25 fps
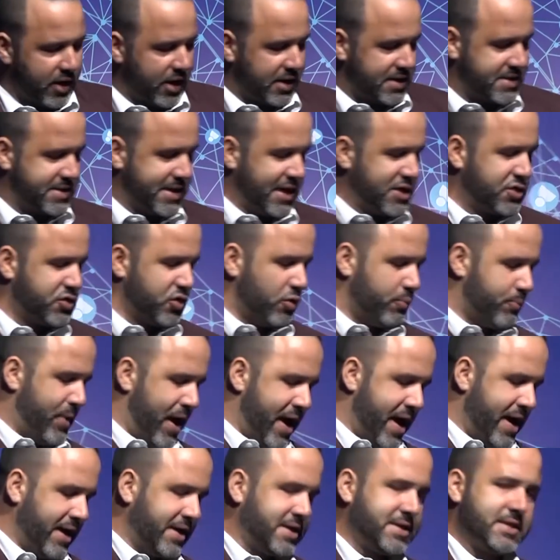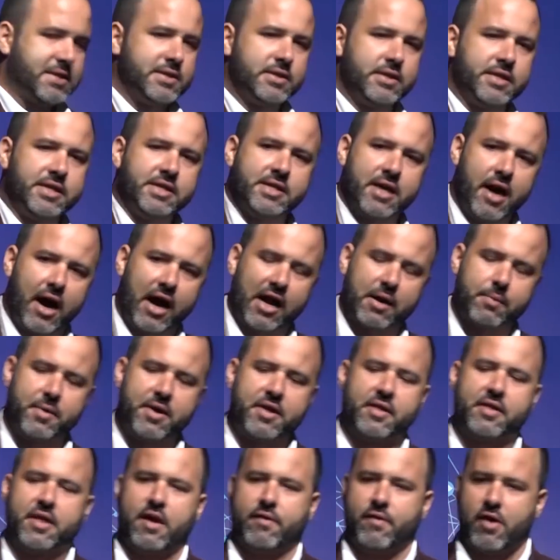central banks,
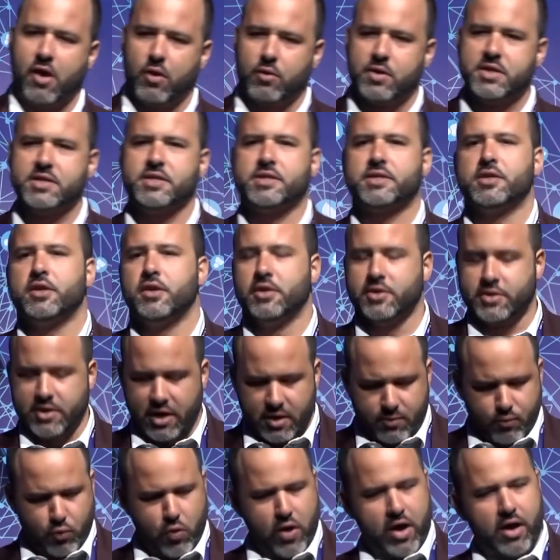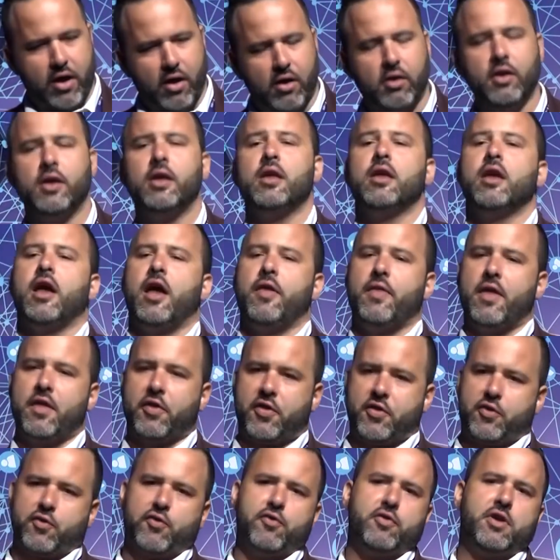economies have always done well and then
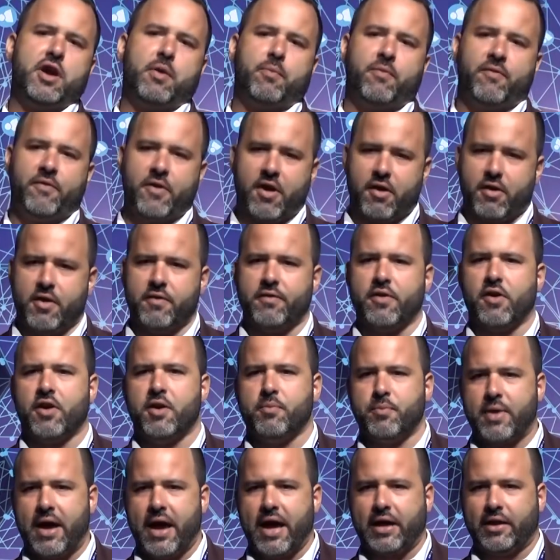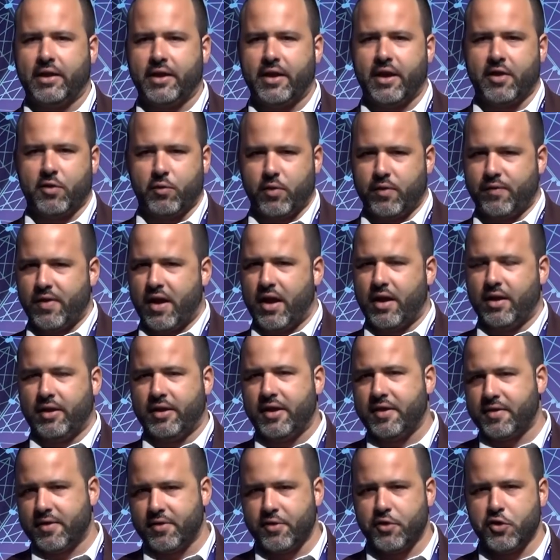screwed up very, very badly, as we've had, at
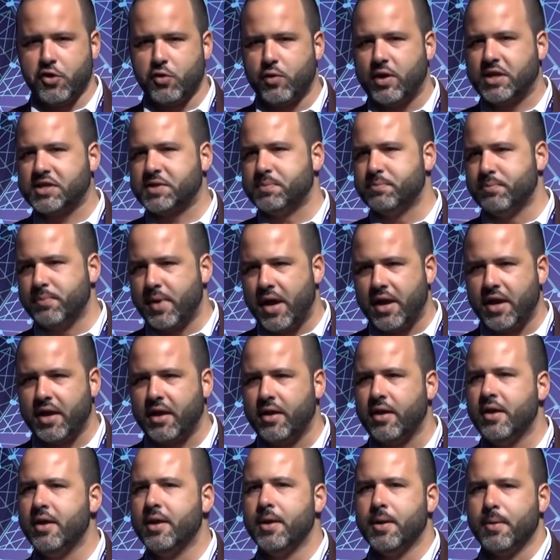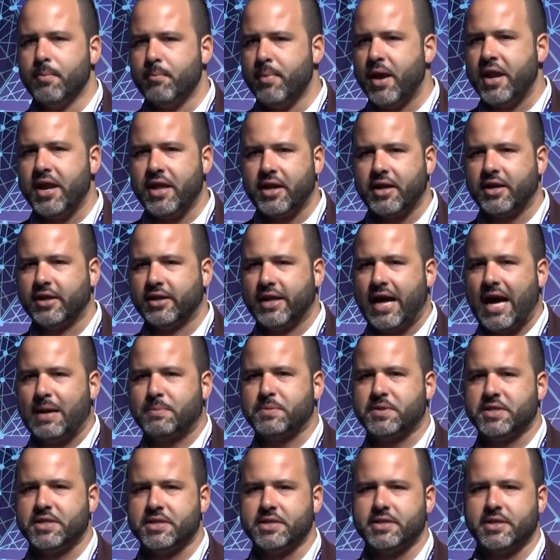least in the U.S., many, many
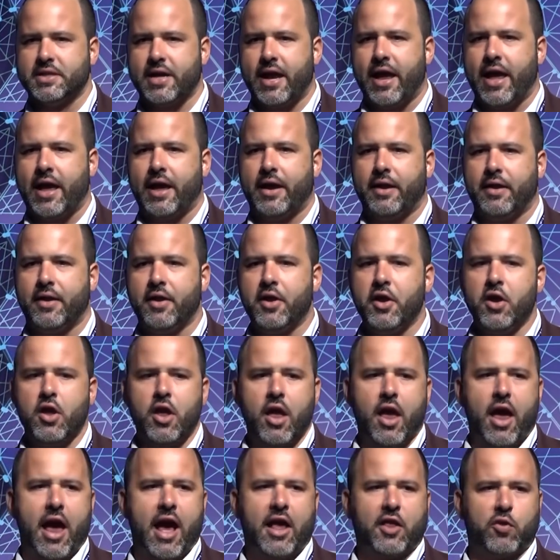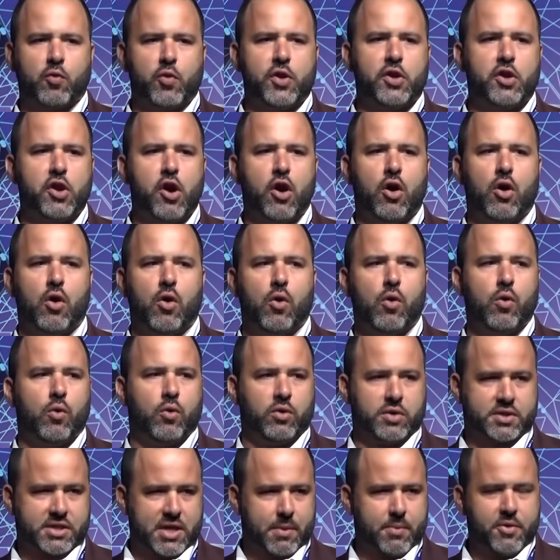collapses. And as we know,
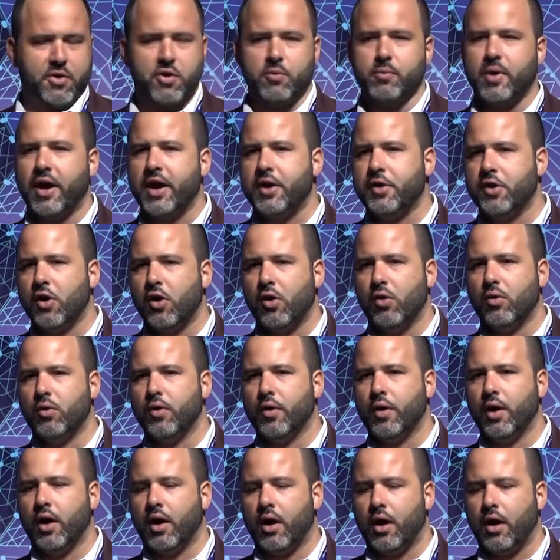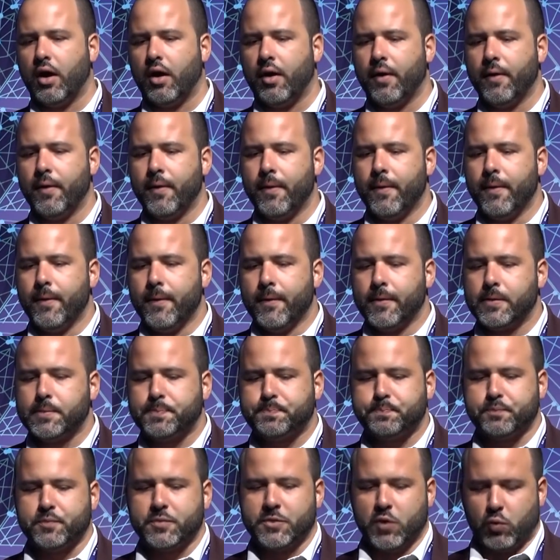well, some of you might know,
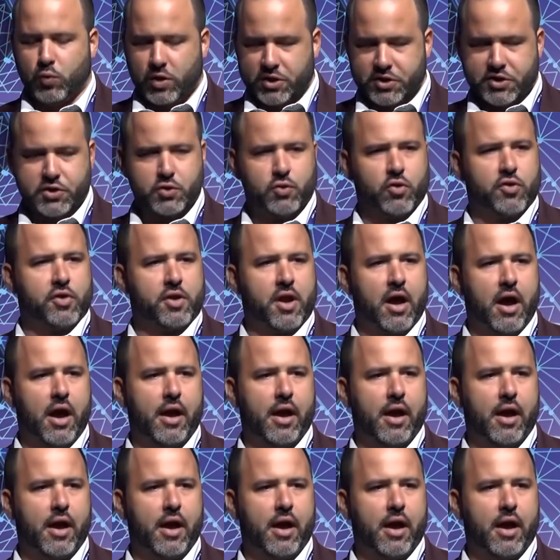the ones who are